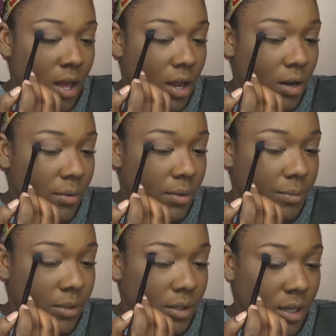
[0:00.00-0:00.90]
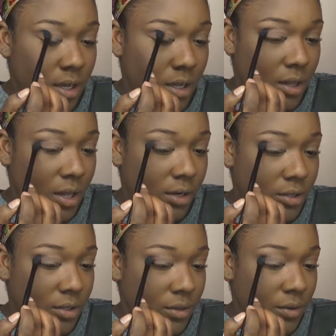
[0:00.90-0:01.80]
And I'm going to put that in there
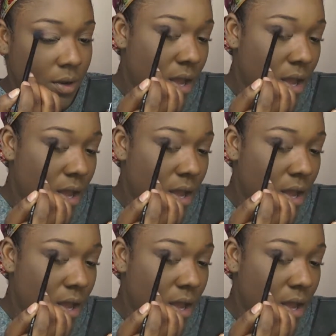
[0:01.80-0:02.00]
too.